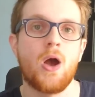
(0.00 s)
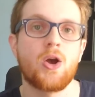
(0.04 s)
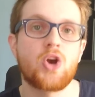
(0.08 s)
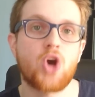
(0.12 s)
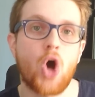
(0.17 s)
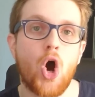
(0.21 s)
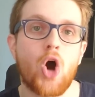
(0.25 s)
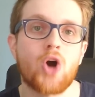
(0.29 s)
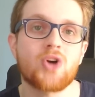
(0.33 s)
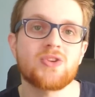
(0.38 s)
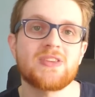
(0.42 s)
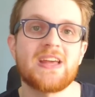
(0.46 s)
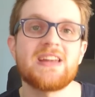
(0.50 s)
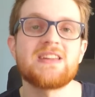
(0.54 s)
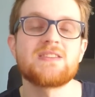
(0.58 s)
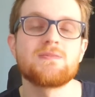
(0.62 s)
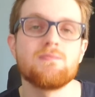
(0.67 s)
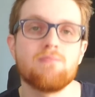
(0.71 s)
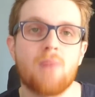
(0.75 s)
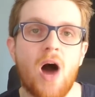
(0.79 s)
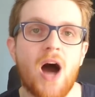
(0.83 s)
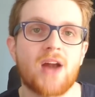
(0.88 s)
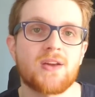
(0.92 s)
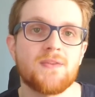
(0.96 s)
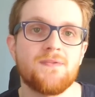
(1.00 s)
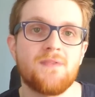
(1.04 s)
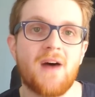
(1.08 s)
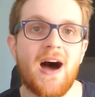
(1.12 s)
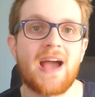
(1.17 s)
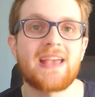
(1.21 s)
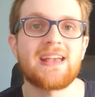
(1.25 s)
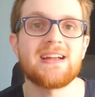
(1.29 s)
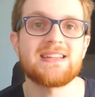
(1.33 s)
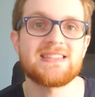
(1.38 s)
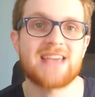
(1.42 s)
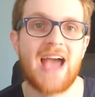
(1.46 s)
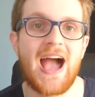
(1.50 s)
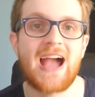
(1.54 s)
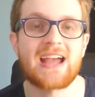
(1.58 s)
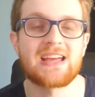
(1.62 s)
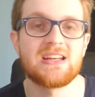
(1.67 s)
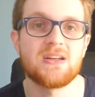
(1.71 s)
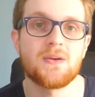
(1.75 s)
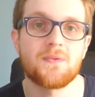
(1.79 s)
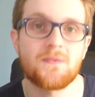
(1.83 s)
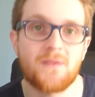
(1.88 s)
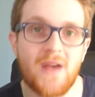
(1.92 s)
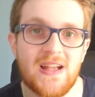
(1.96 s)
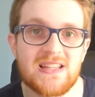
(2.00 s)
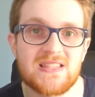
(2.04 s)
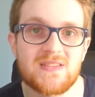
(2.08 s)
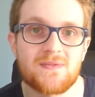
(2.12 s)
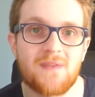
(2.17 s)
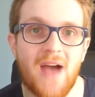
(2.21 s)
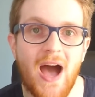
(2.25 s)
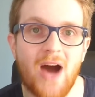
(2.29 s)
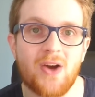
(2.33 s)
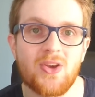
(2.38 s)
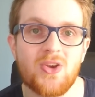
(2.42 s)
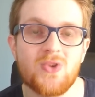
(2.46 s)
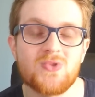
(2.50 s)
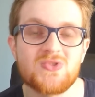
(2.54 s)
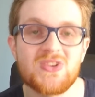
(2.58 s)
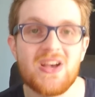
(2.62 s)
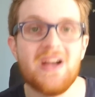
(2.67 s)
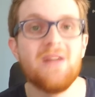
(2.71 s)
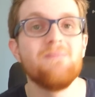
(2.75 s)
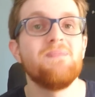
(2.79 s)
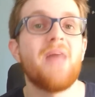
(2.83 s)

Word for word: card that is modifying attack and defense values,